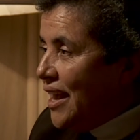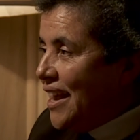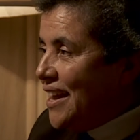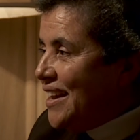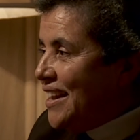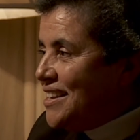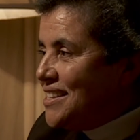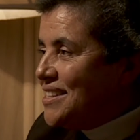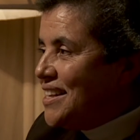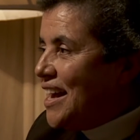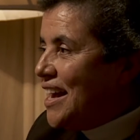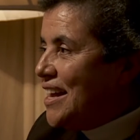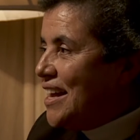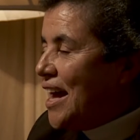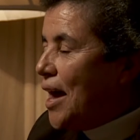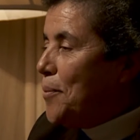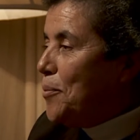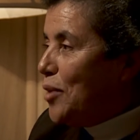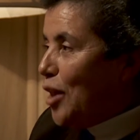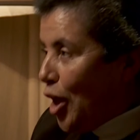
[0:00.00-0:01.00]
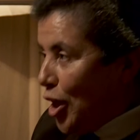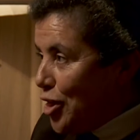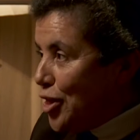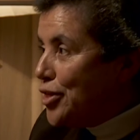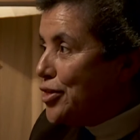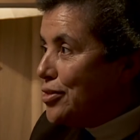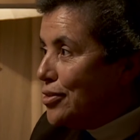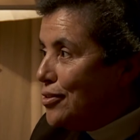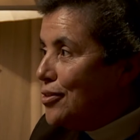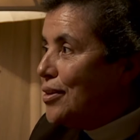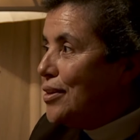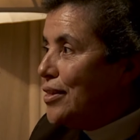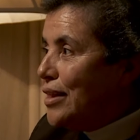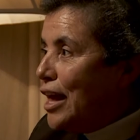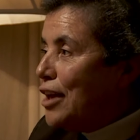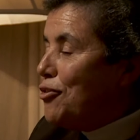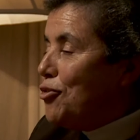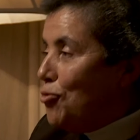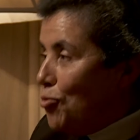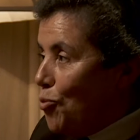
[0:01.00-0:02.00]
And I say, I'm like
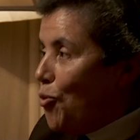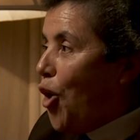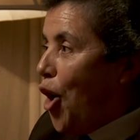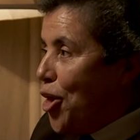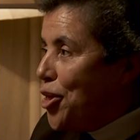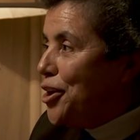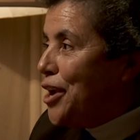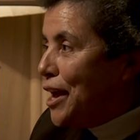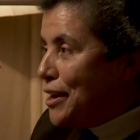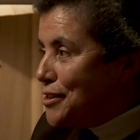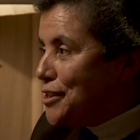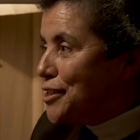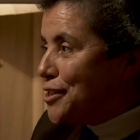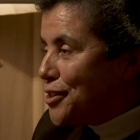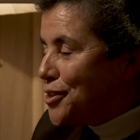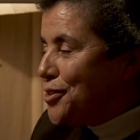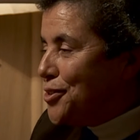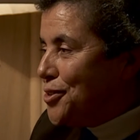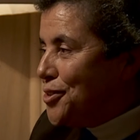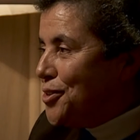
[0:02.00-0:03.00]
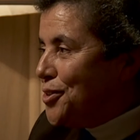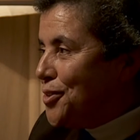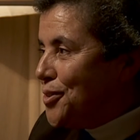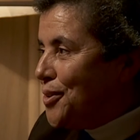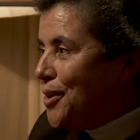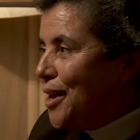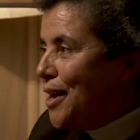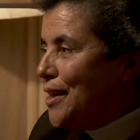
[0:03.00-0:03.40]
your mother at school,